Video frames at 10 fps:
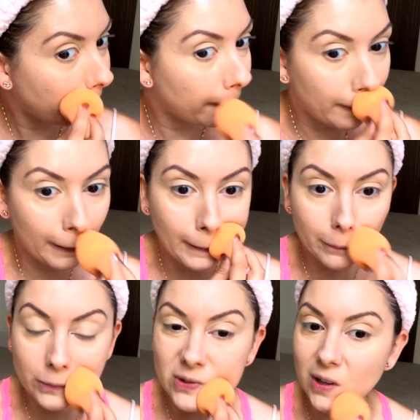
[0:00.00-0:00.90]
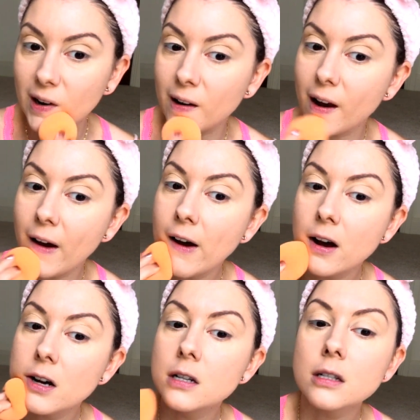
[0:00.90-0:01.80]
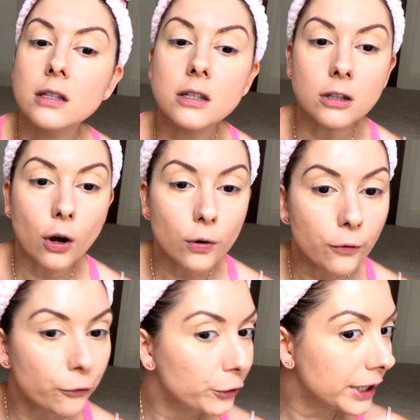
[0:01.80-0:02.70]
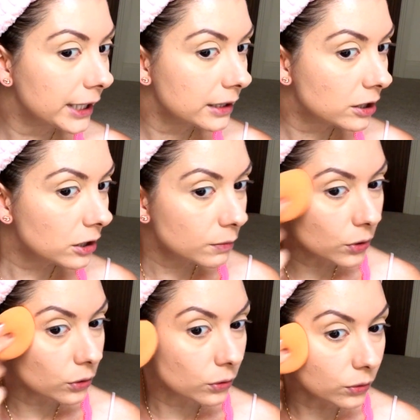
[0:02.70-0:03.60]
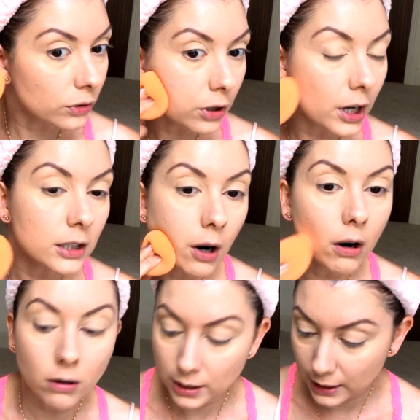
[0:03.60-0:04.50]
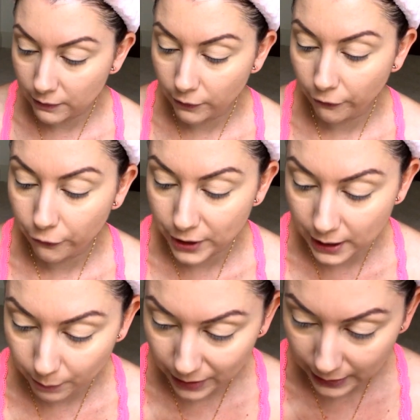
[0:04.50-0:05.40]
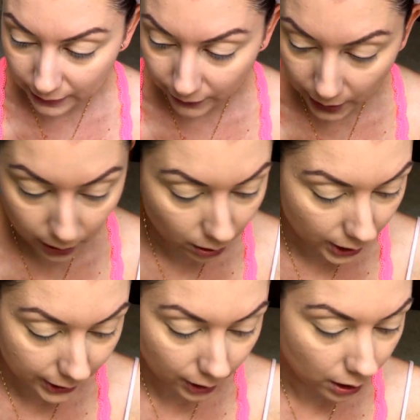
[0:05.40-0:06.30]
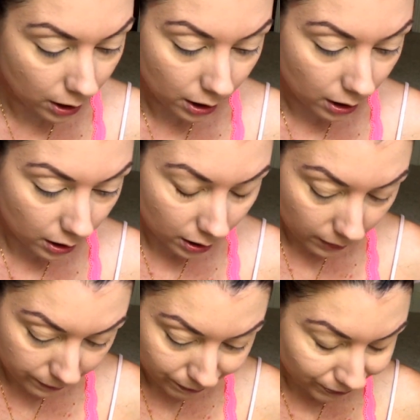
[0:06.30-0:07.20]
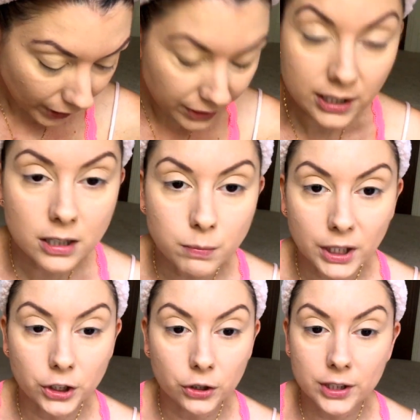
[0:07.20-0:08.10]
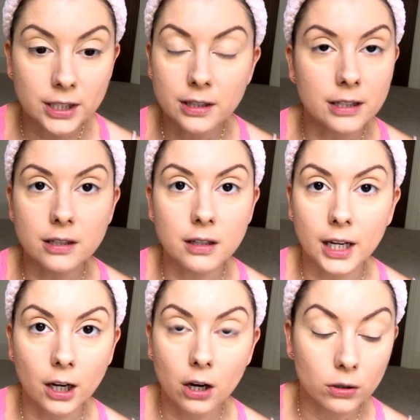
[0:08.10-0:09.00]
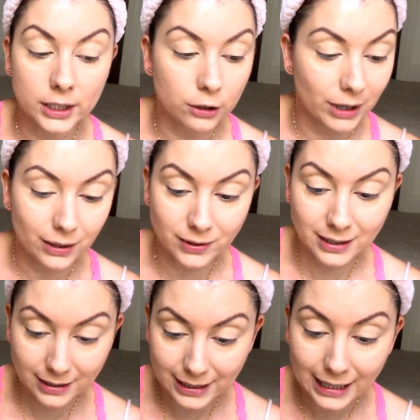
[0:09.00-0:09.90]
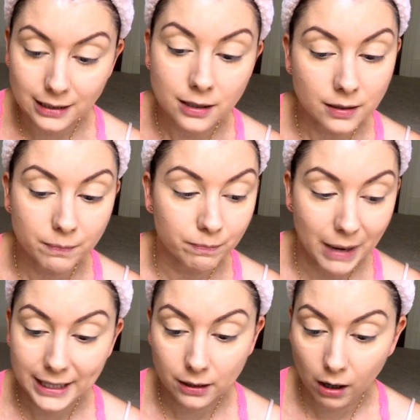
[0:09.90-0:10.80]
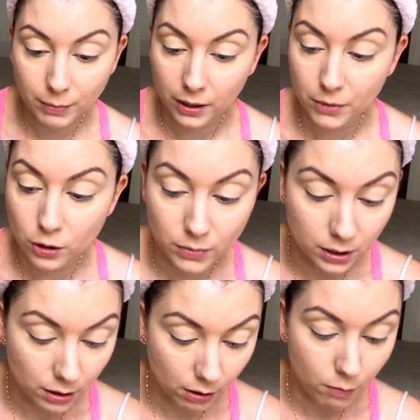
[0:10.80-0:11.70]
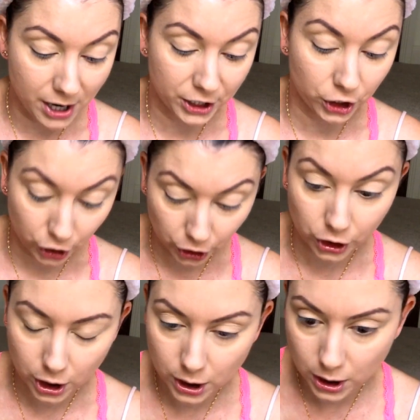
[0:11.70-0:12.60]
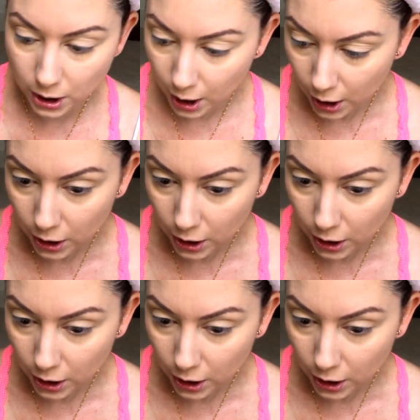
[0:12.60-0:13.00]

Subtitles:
It keeps skin so freaking smooth. I can't even freaking believe it. Like, this is my new, this is like Holy Grail status makeup at the moment. Oh my goodness.